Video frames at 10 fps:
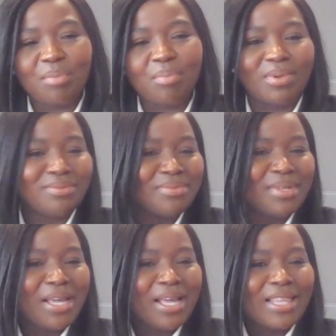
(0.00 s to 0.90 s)
people
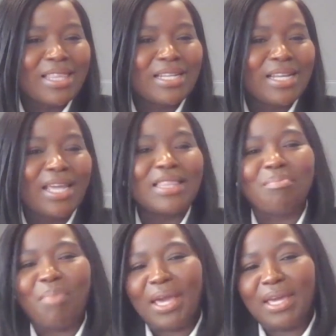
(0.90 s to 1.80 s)
that are in
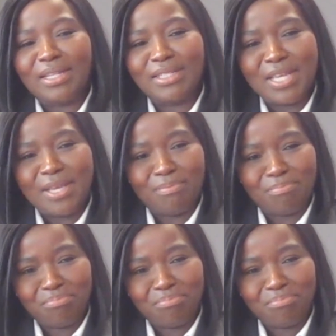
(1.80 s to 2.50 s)
the banking team.